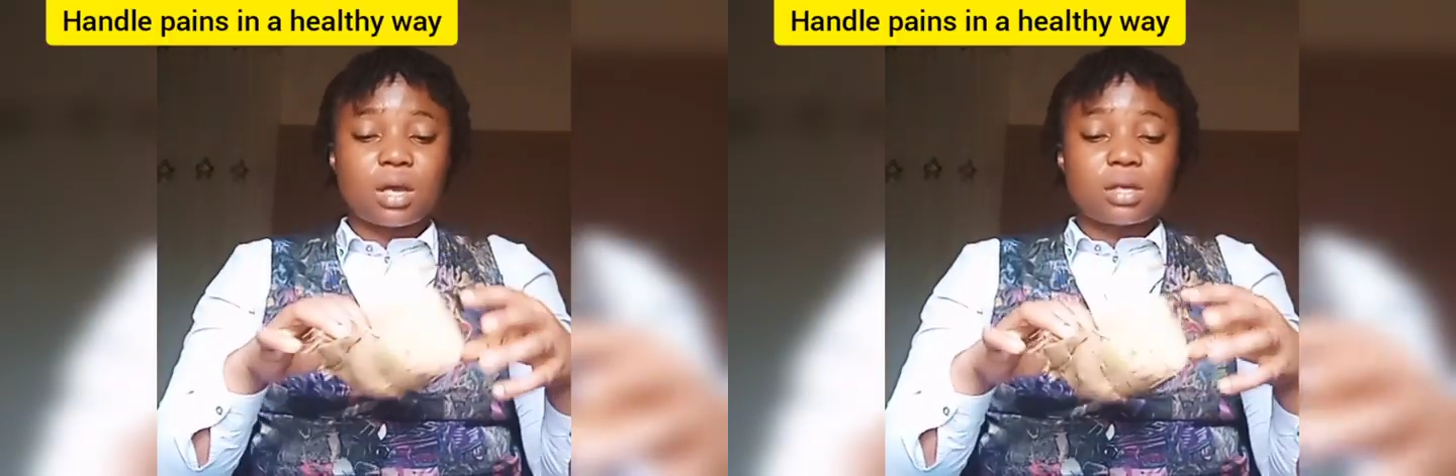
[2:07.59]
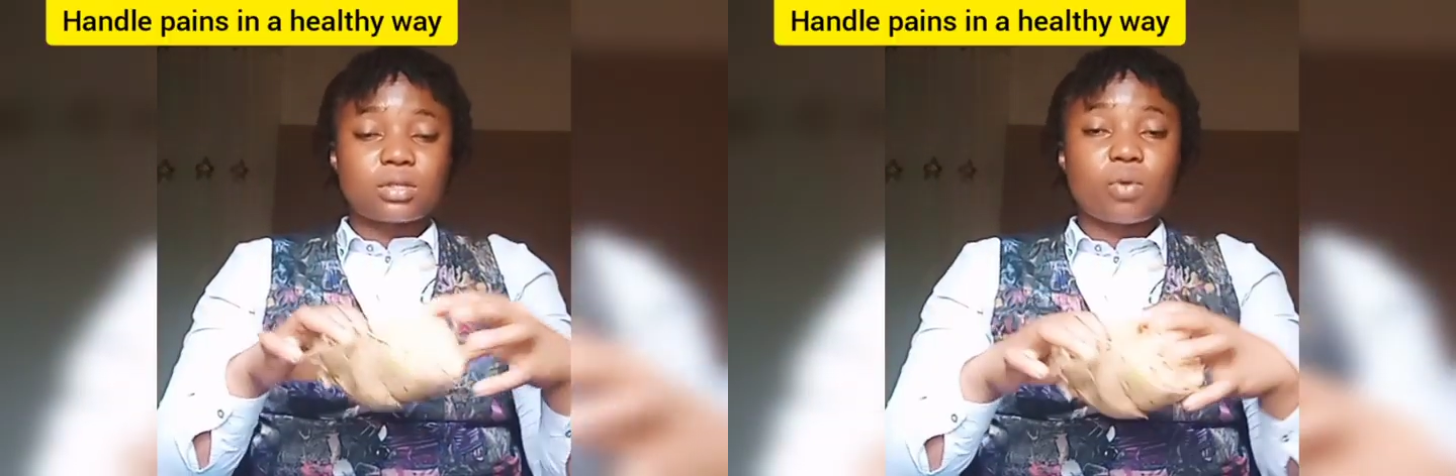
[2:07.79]

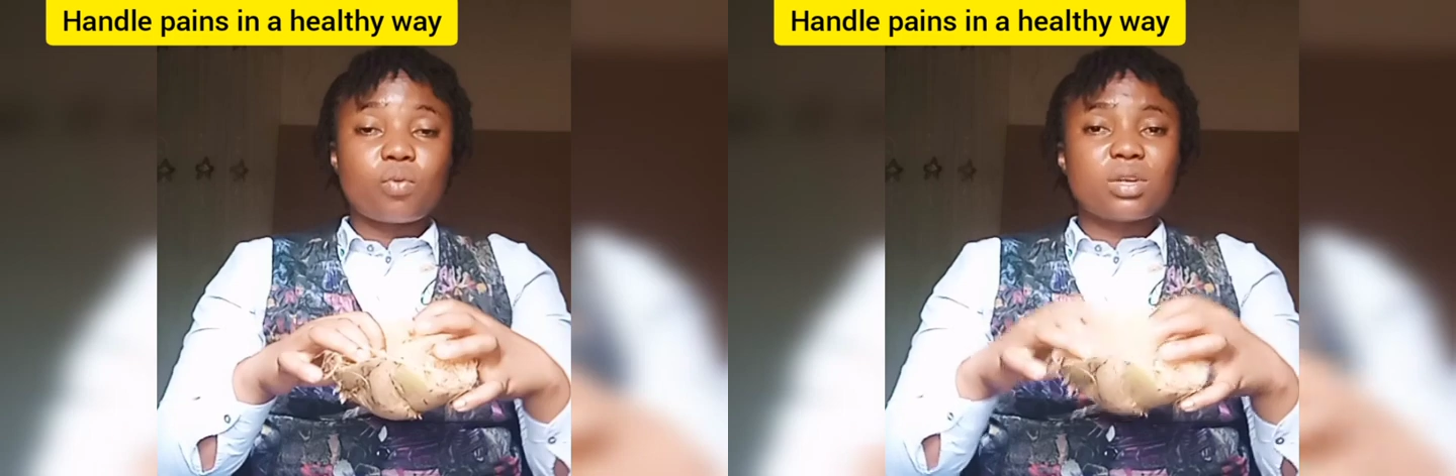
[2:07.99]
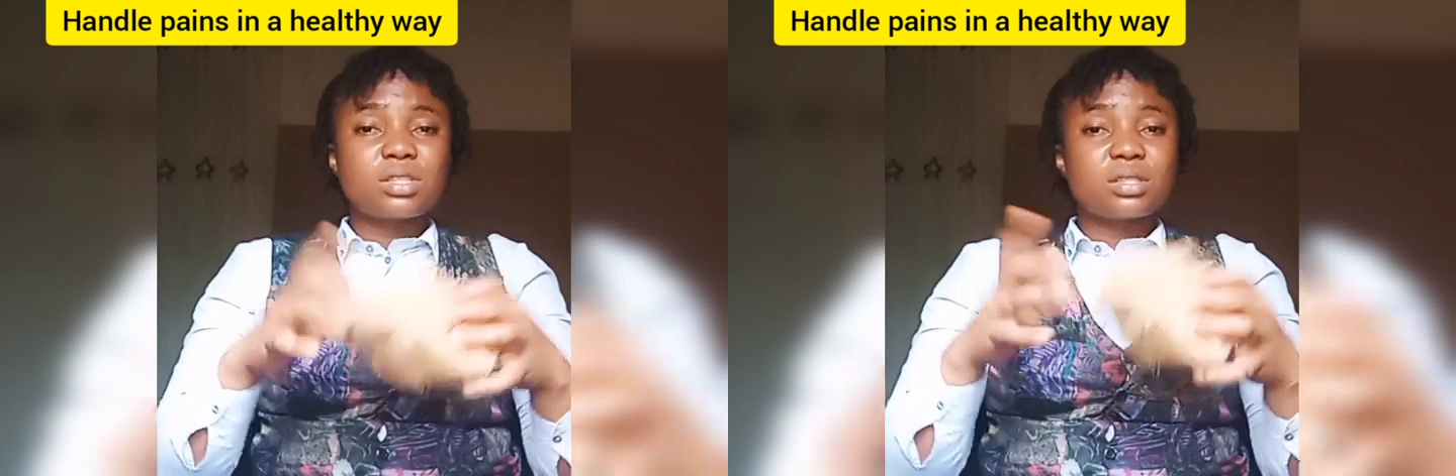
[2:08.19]
So
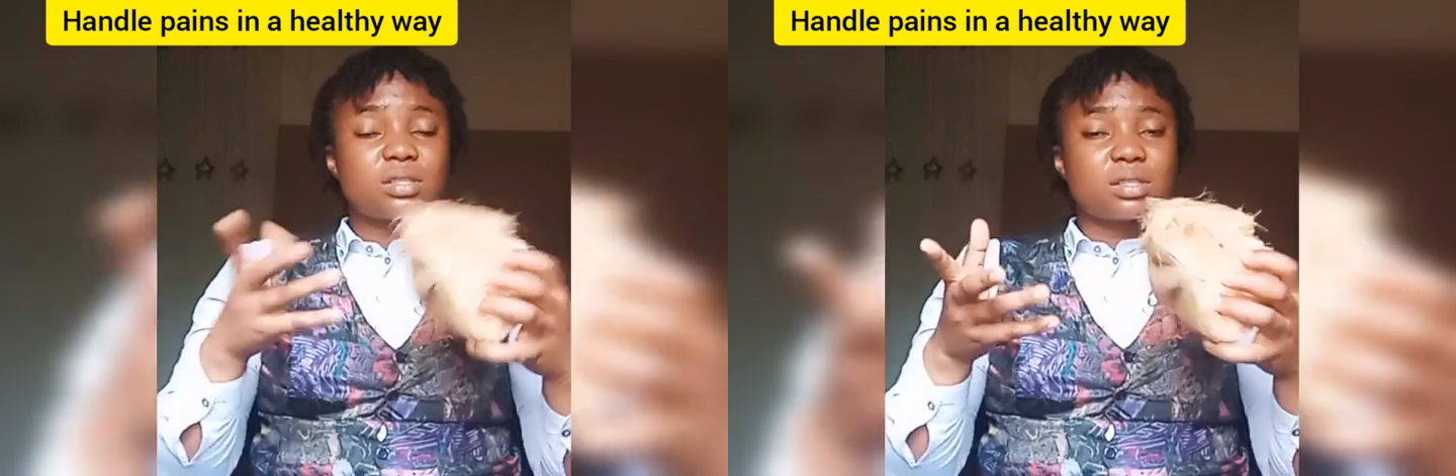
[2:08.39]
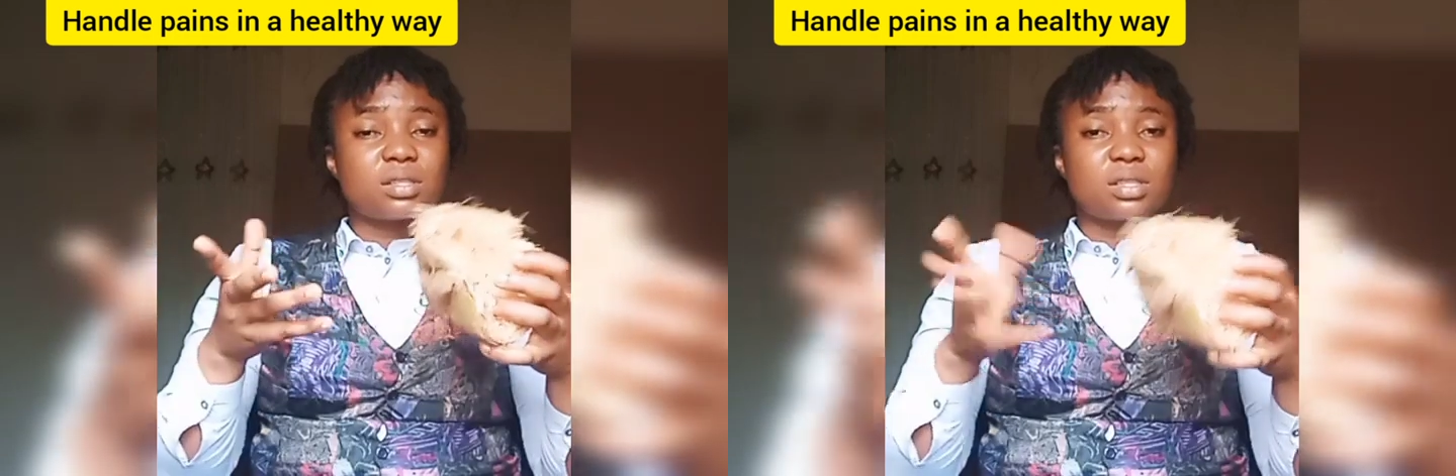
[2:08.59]
what
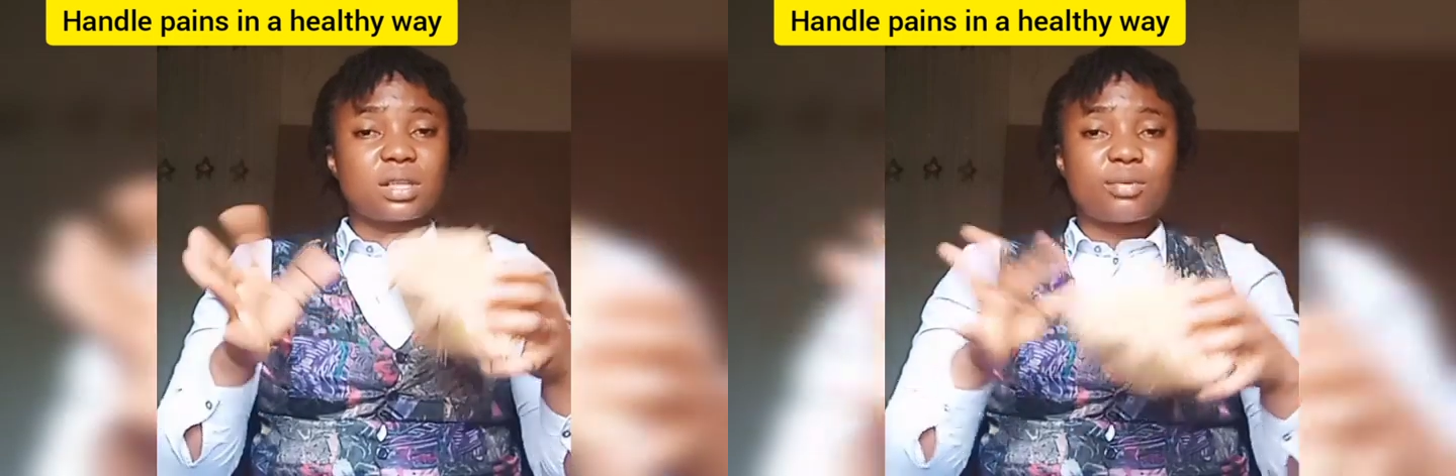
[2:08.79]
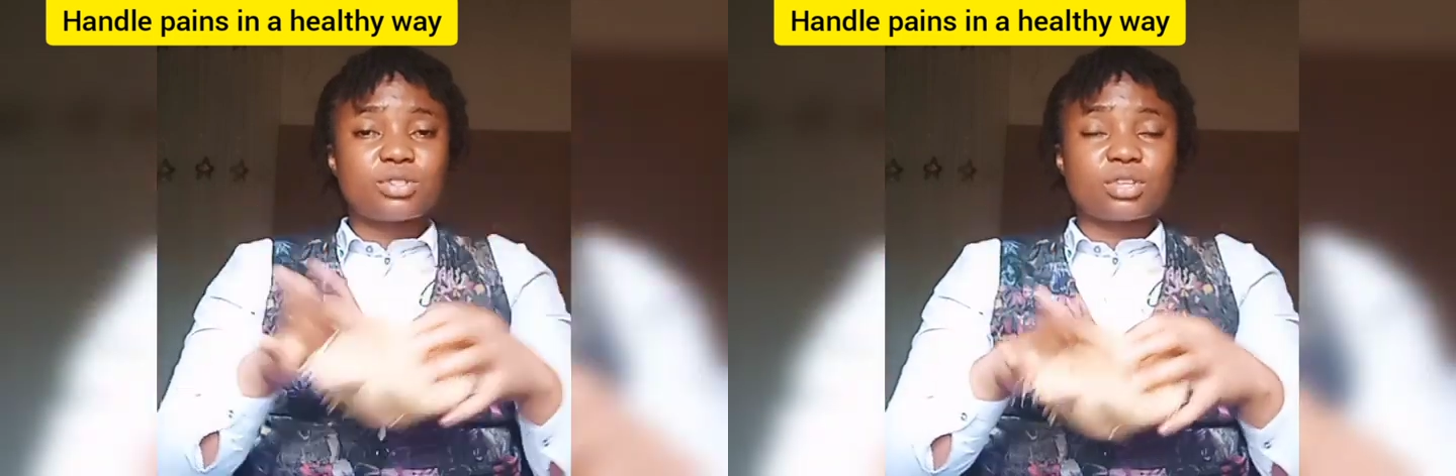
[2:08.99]
season
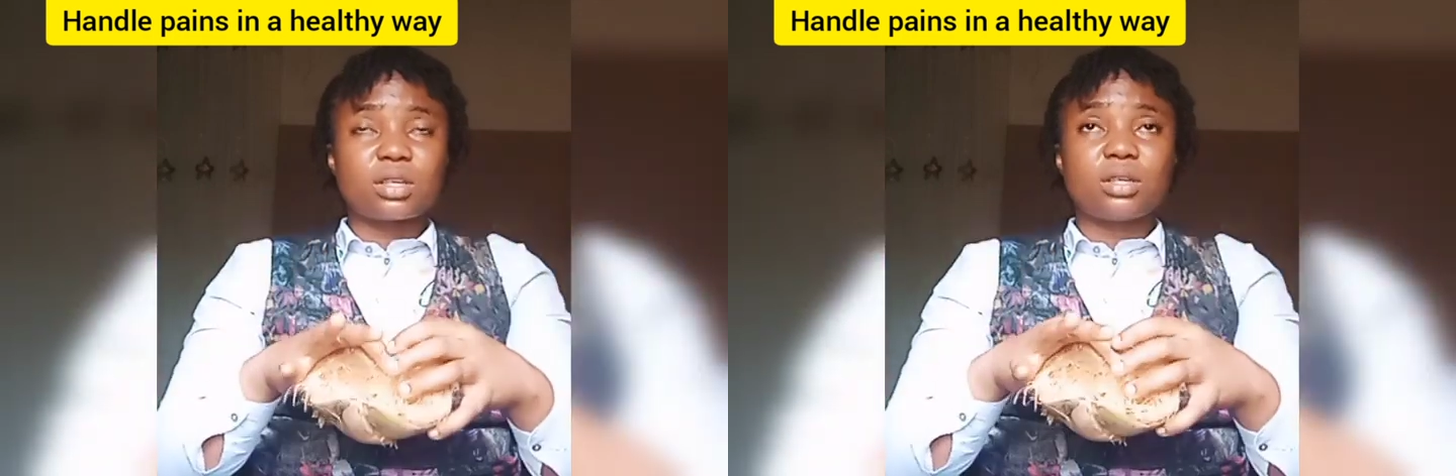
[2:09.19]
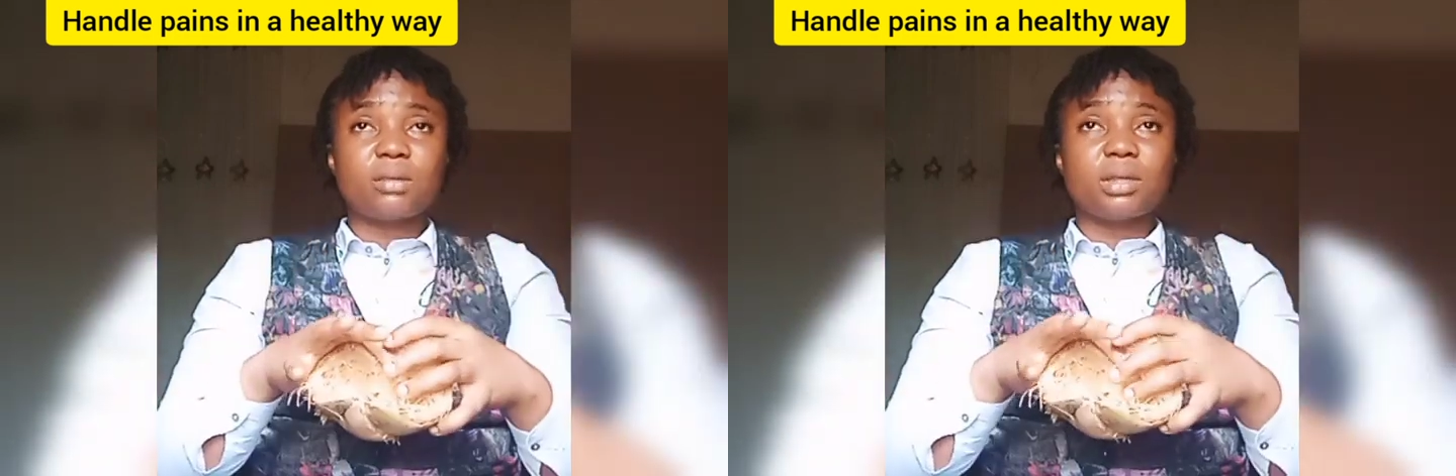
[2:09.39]
are we
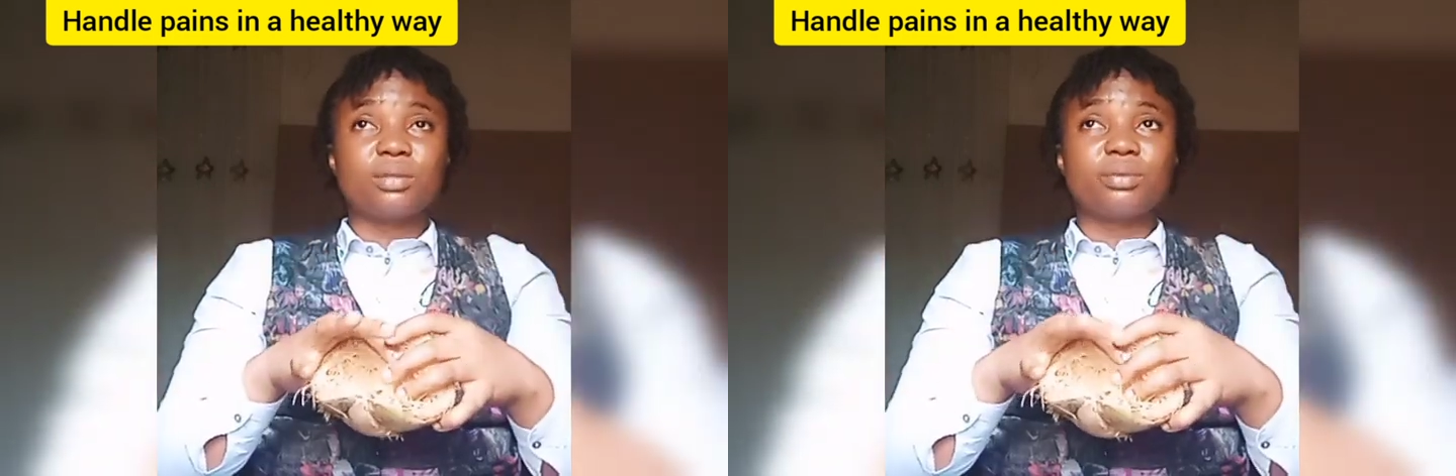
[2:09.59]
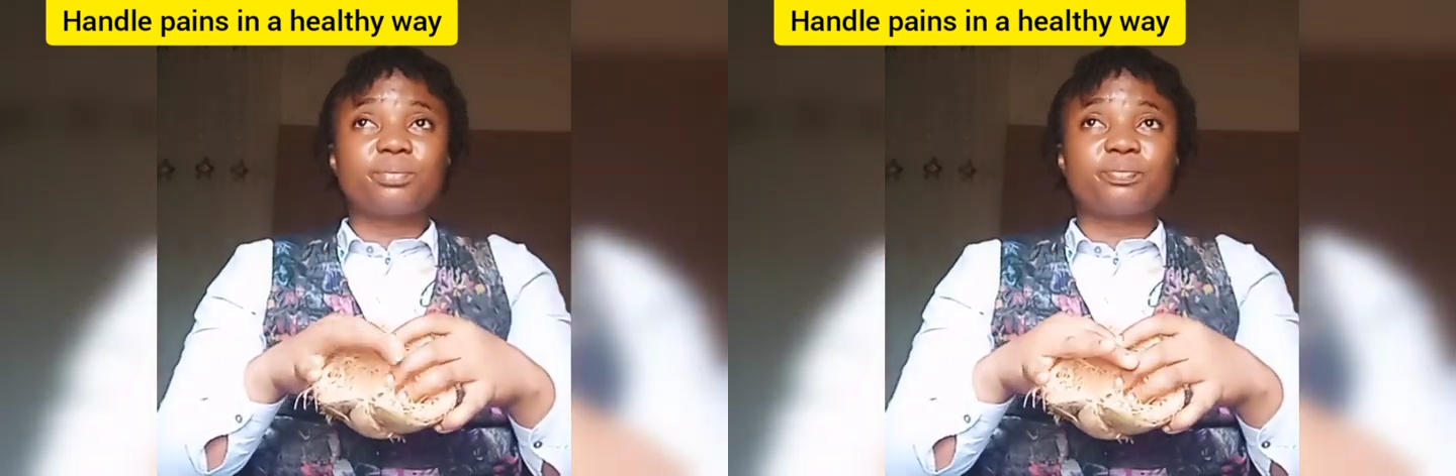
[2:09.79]
talking about?